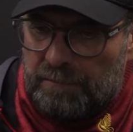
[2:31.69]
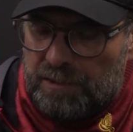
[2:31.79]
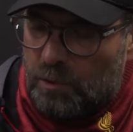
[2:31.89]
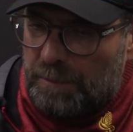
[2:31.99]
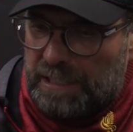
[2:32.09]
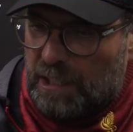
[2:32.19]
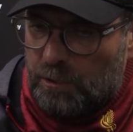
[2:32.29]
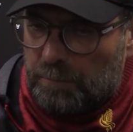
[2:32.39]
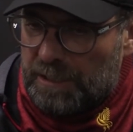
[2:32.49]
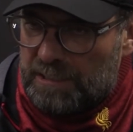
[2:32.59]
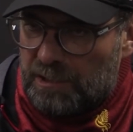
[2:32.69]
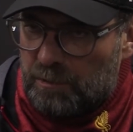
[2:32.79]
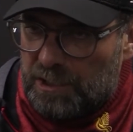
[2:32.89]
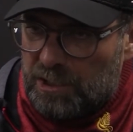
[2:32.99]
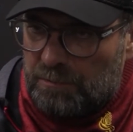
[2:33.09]
Had so many counter press
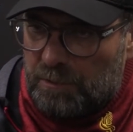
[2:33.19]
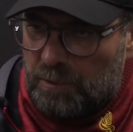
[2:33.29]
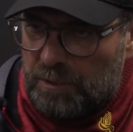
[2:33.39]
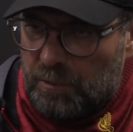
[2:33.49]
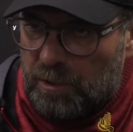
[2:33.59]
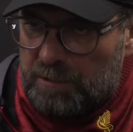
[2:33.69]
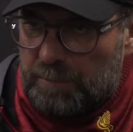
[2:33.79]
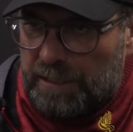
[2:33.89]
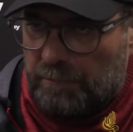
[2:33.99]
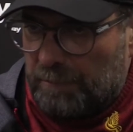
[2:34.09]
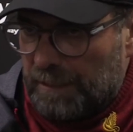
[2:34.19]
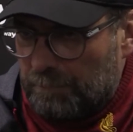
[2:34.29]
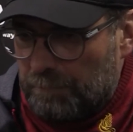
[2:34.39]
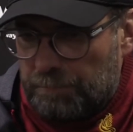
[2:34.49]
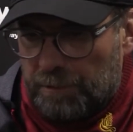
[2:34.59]
situations where we won the balls back, where we
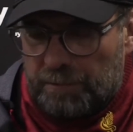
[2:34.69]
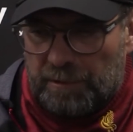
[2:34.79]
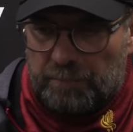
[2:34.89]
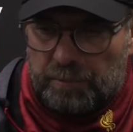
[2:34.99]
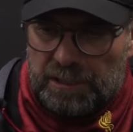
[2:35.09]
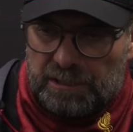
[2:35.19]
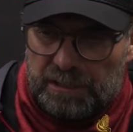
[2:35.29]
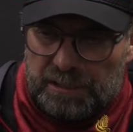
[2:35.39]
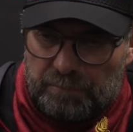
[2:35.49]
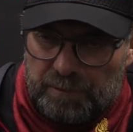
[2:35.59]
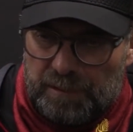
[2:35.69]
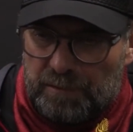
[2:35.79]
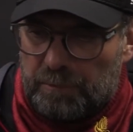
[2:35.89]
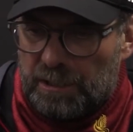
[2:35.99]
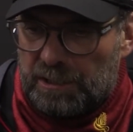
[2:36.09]
put them under pressure, kept them
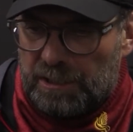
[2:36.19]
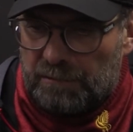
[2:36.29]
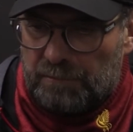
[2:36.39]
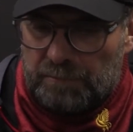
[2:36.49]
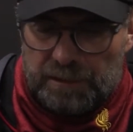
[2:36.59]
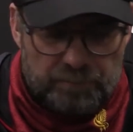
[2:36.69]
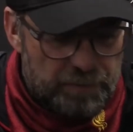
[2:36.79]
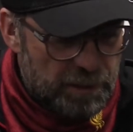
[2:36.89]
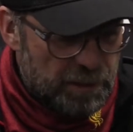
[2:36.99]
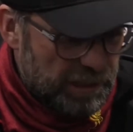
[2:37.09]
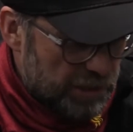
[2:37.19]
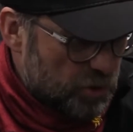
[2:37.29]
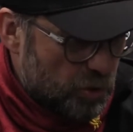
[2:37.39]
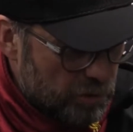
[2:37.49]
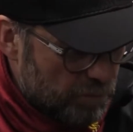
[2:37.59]
under pressure, um, and
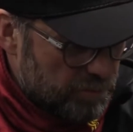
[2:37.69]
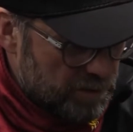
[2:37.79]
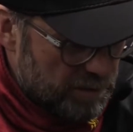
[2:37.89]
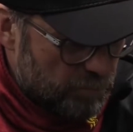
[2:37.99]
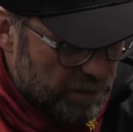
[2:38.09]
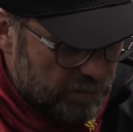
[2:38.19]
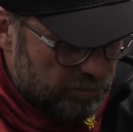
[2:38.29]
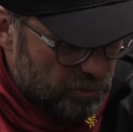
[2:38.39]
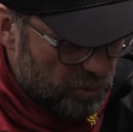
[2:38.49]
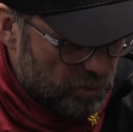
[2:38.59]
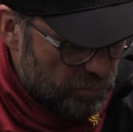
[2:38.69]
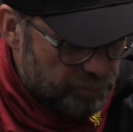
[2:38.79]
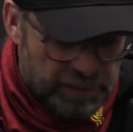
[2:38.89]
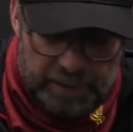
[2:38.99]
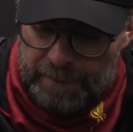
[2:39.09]
scored obviously a wonderful goal.